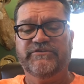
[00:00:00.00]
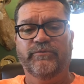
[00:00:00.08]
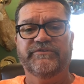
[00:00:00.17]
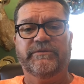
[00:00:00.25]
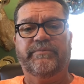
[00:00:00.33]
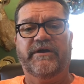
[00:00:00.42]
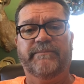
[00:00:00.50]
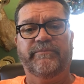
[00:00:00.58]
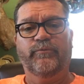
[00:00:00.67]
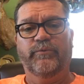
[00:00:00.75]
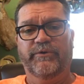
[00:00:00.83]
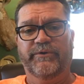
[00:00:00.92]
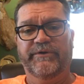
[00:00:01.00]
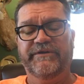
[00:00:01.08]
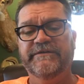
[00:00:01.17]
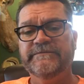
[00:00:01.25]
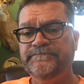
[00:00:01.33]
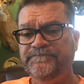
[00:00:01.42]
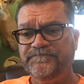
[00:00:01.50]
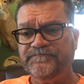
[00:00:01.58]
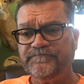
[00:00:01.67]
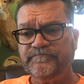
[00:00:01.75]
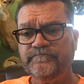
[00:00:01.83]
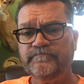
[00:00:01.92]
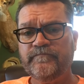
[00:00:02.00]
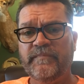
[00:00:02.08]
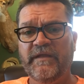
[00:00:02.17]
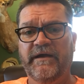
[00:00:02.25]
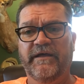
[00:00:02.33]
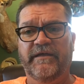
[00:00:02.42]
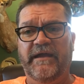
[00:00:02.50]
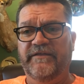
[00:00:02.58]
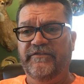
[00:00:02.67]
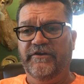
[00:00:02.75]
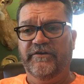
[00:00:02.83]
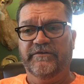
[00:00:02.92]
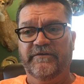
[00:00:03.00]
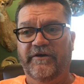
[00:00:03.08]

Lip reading: it with the proper word. And there